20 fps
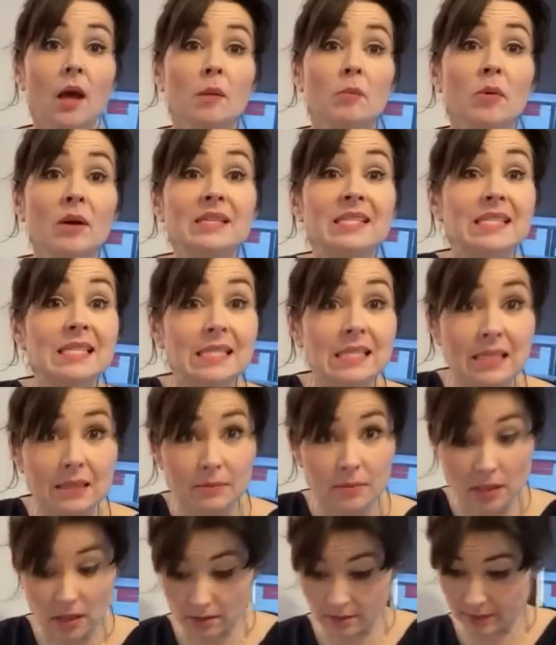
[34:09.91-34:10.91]
Pressing
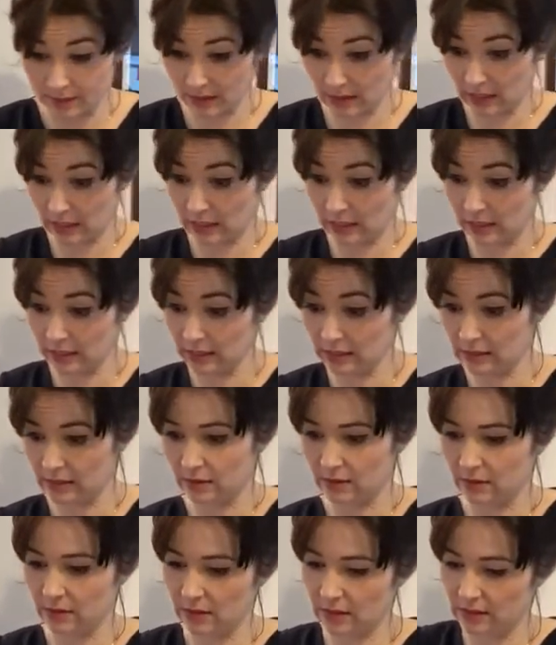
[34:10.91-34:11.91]
seams open, guys,
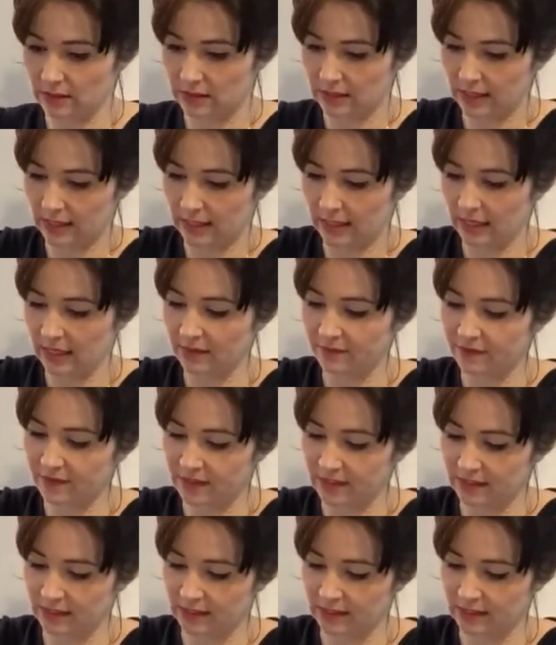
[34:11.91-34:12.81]
on the sleeves.